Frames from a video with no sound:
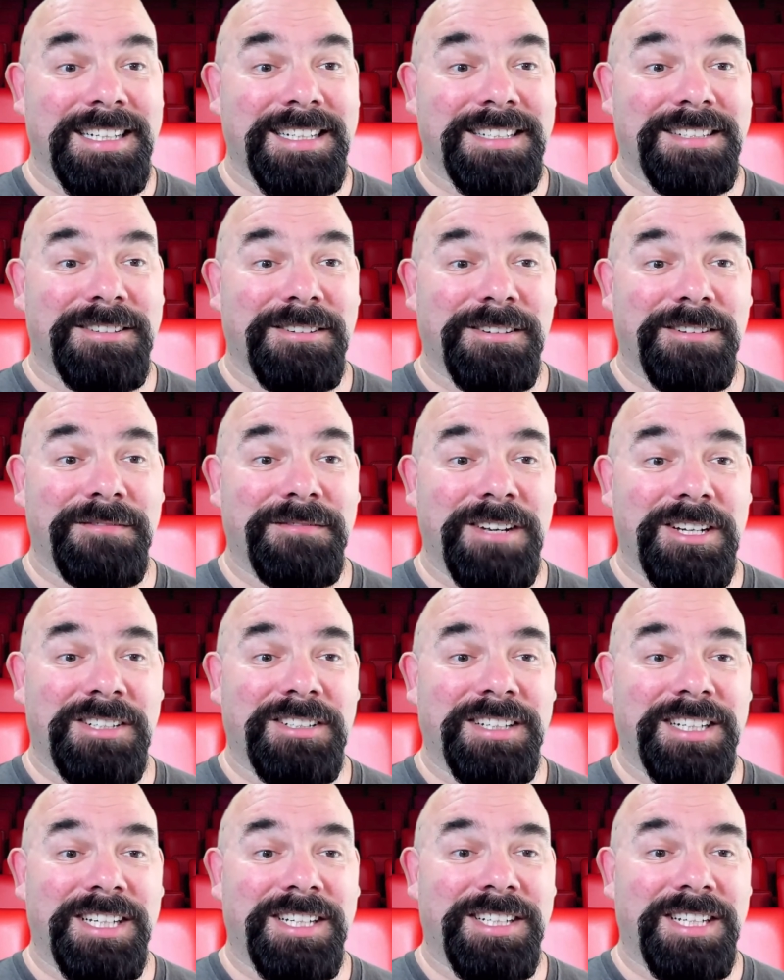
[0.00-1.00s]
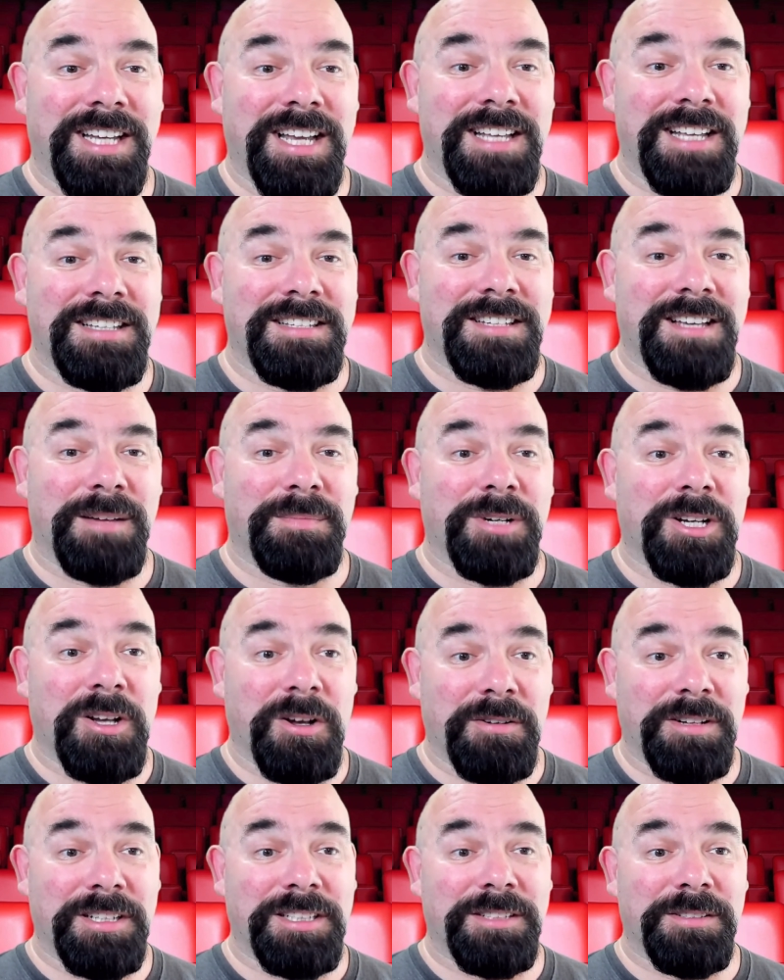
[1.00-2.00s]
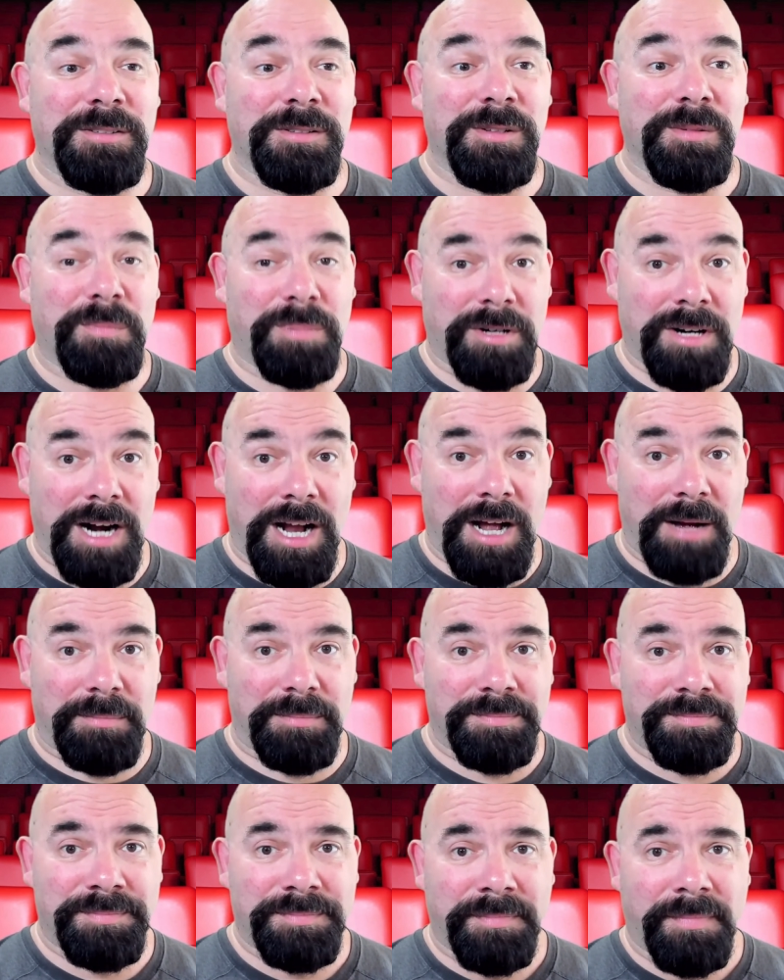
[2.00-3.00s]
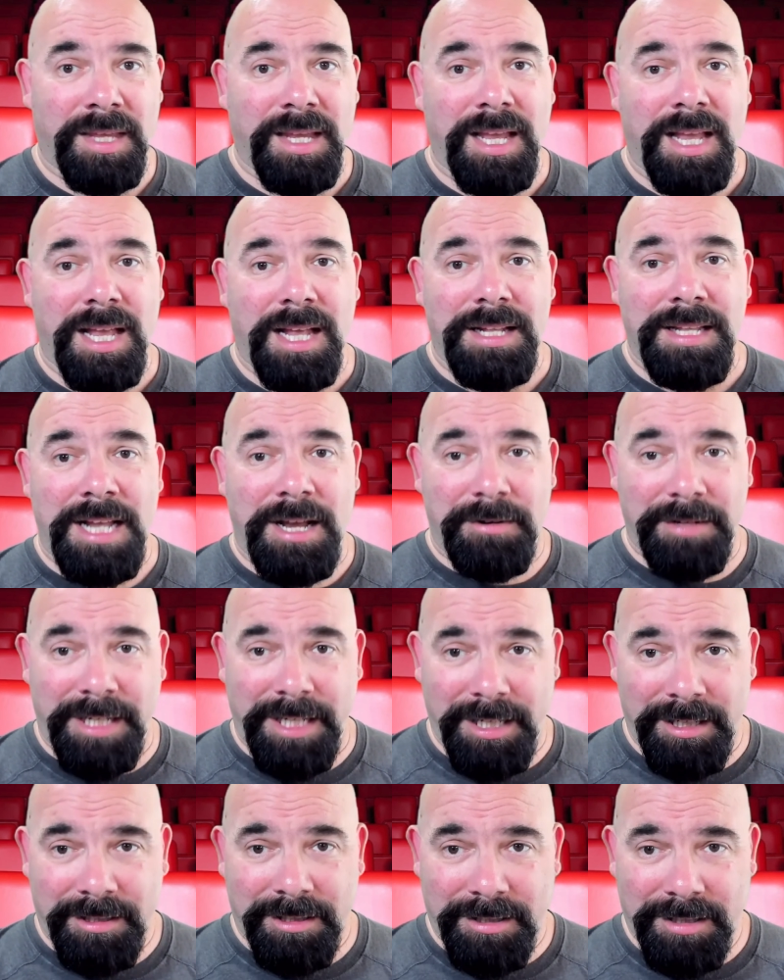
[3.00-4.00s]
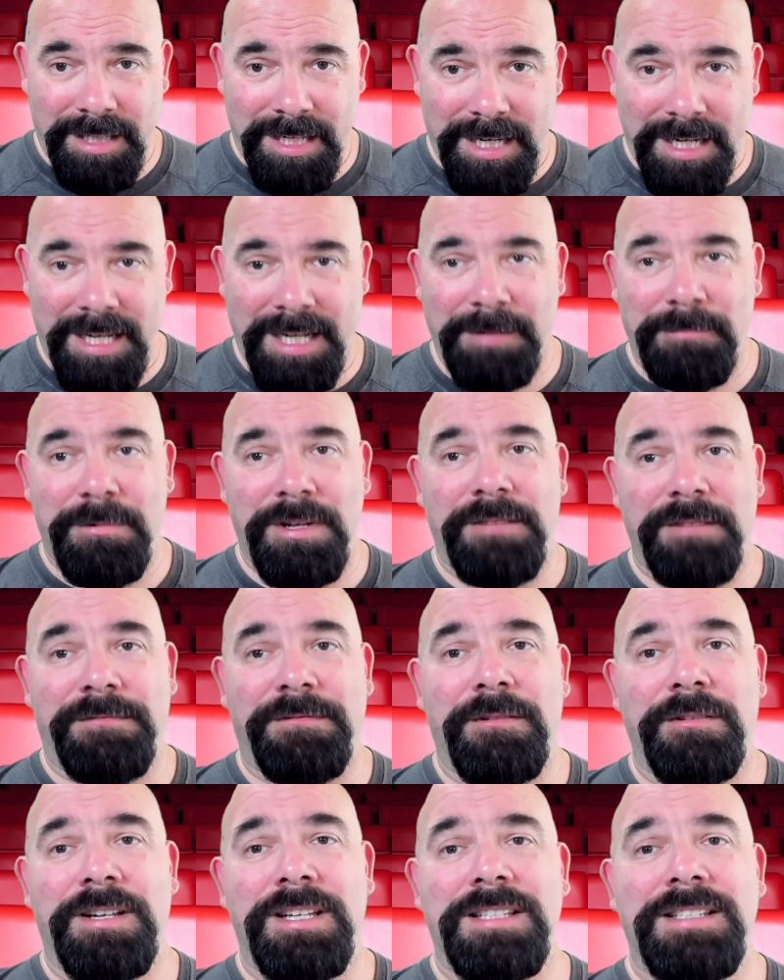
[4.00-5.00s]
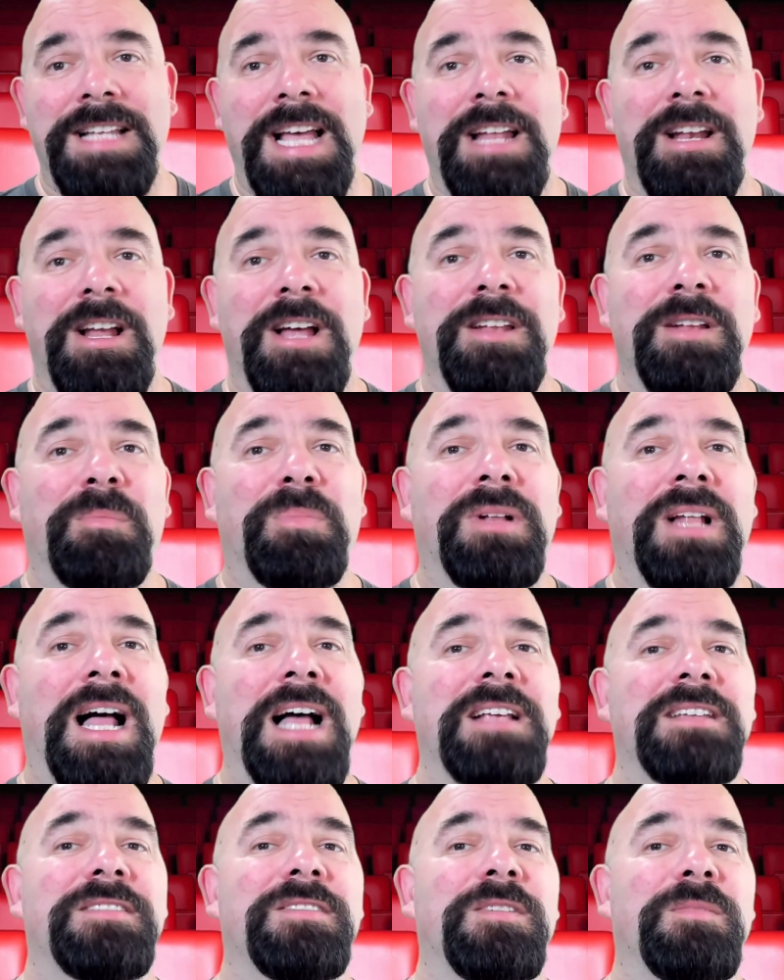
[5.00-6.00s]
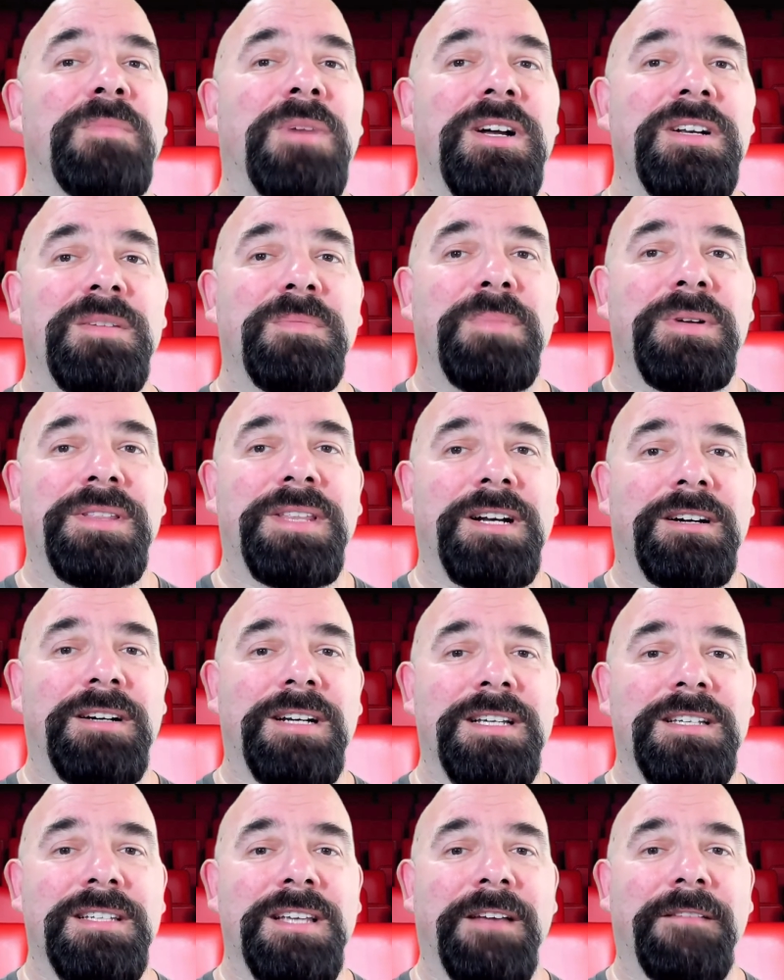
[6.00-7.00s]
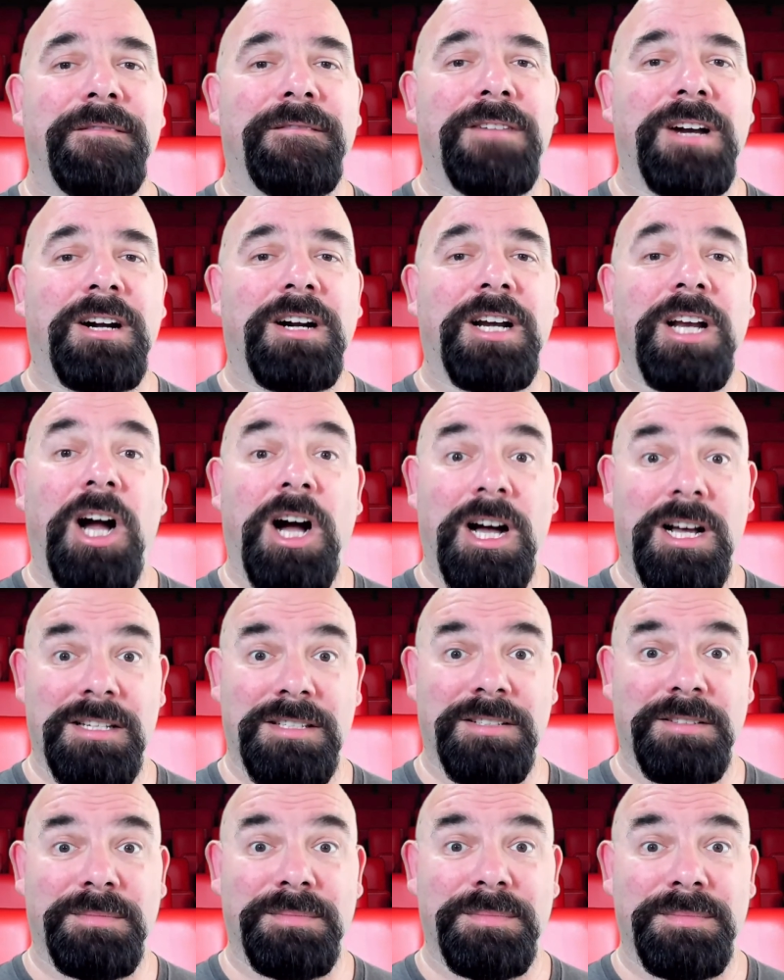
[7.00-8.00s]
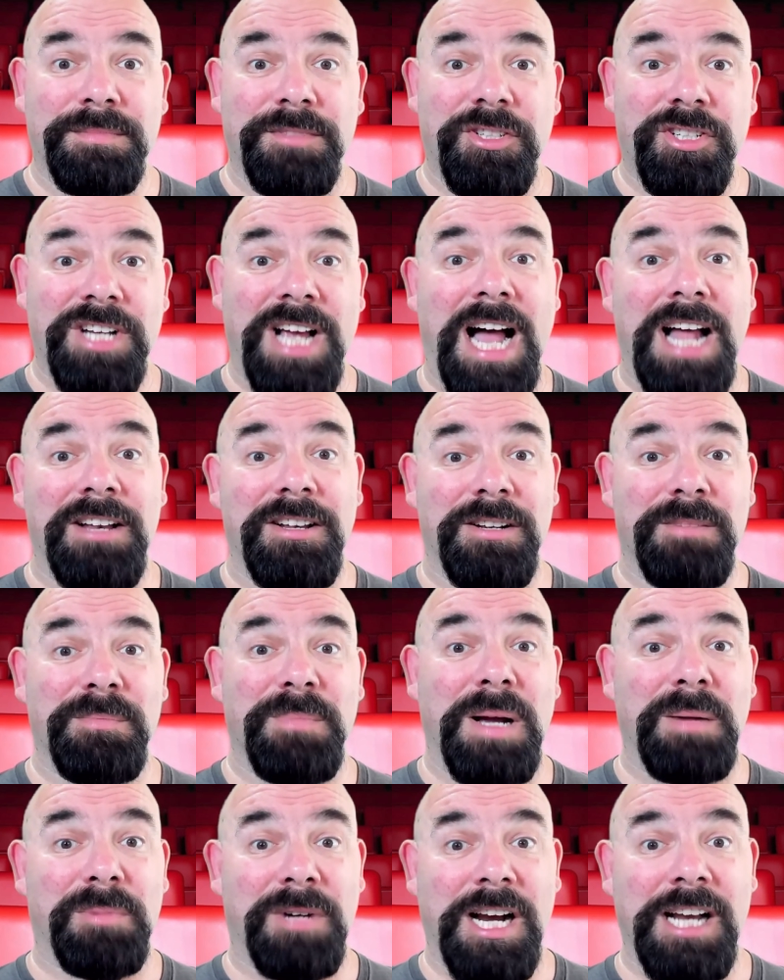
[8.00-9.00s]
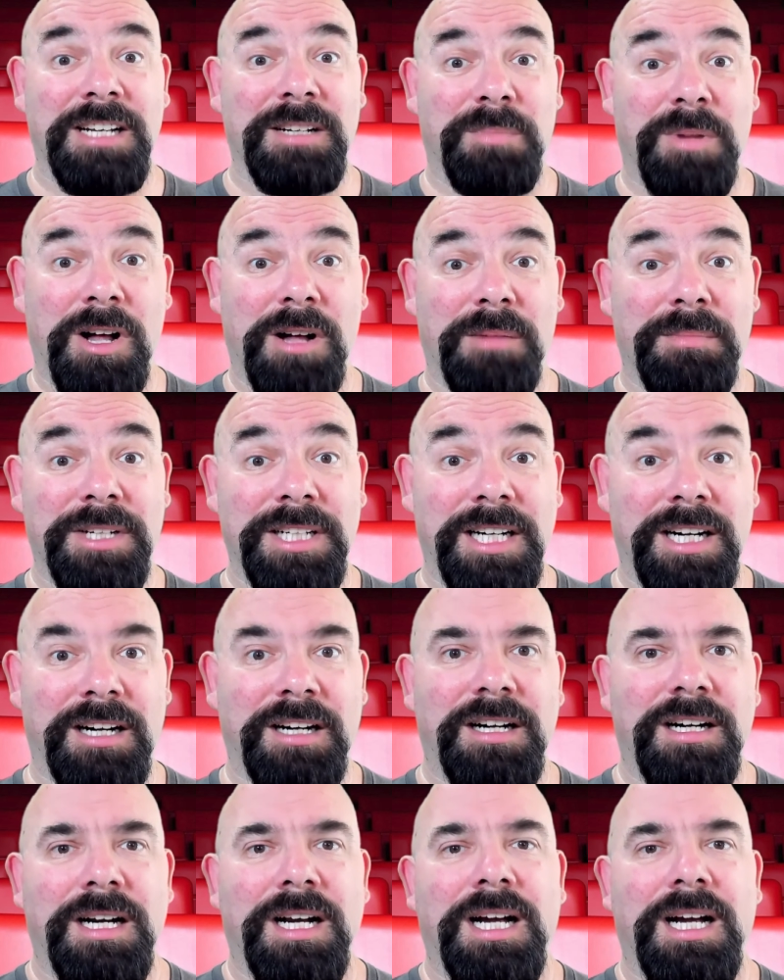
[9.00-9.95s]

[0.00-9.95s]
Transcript: So, eventually she ends up going to the prom. Now here, I want to focus not on the plot so much, but there is a very awesome shot done by Brian De Palma here.